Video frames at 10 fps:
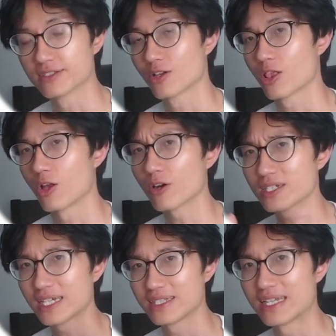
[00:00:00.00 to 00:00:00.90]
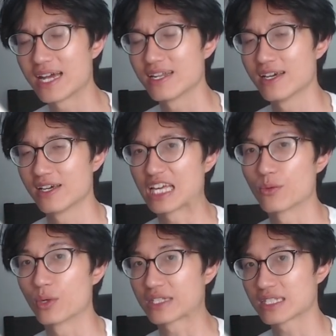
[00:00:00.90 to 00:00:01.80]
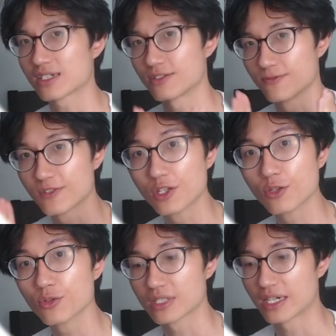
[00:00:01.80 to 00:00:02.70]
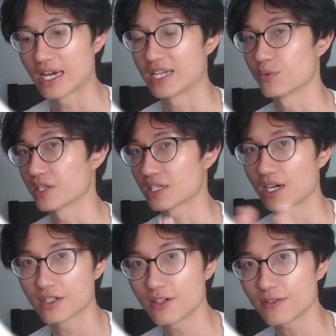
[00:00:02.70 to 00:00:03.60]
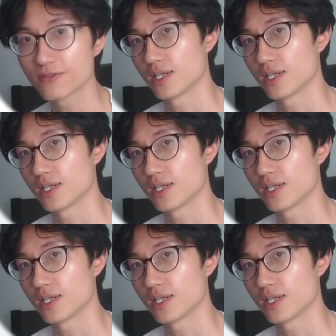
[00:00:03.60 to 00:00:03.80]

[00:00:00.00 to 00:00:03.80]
So longer than that, it will get confused and it will cut off.